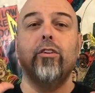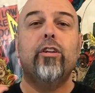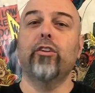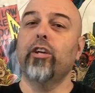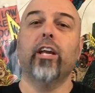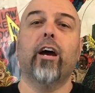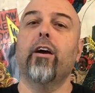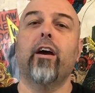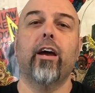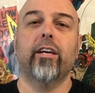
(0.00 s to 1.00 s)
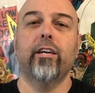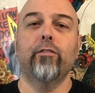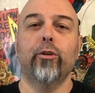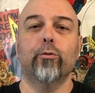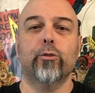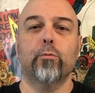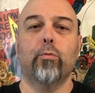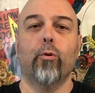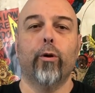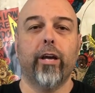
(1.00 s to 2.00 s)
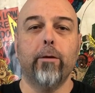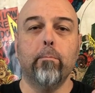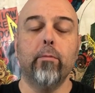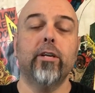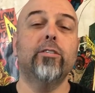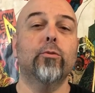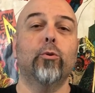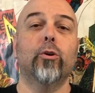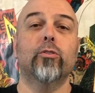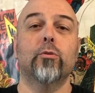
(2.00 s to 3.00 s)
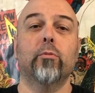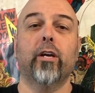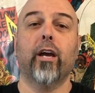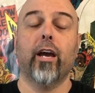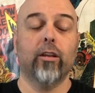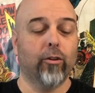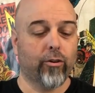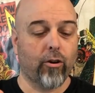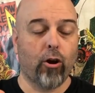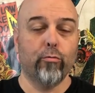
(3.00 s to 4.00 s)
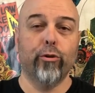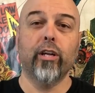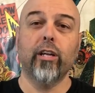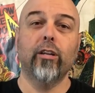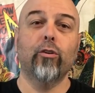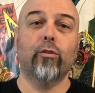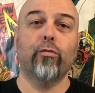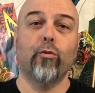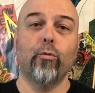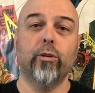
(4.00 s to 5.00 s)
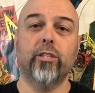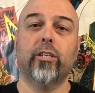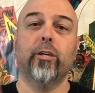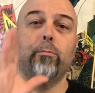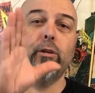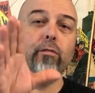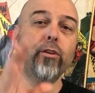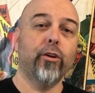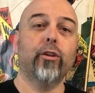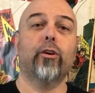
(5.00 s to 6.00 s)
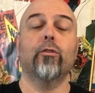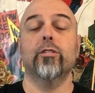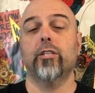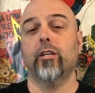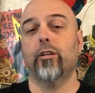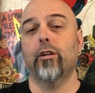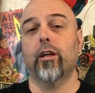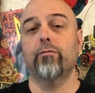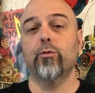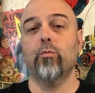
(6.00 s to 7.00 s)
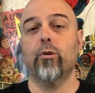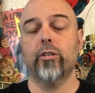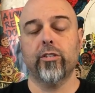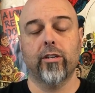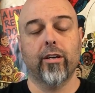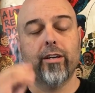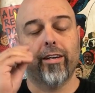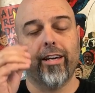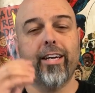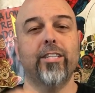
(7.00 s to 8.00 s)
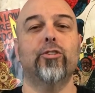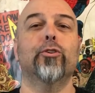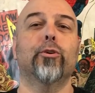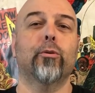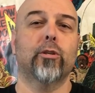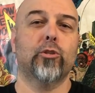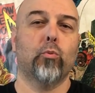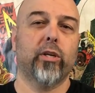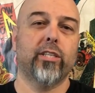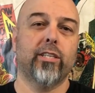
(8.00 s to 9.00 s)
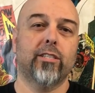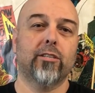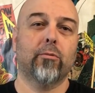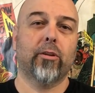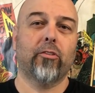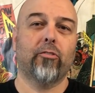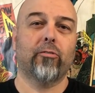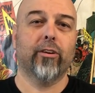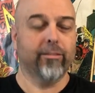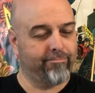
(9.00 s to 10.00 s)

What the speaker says: you know, giving your support. It means the world to me. And look, I really look forward to keep giving you the content you love to watch into 2023.